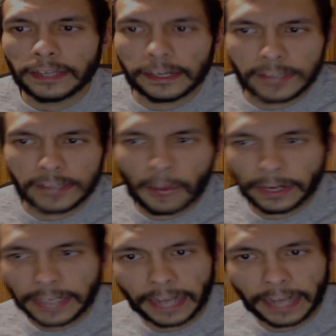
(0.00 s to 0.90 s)

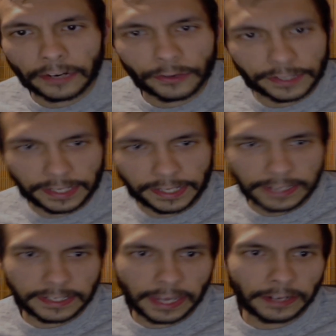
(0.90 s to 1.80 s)
atomic data or
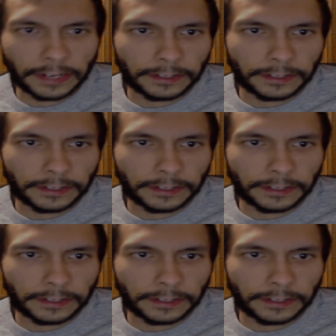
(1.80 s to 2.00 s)
sense data.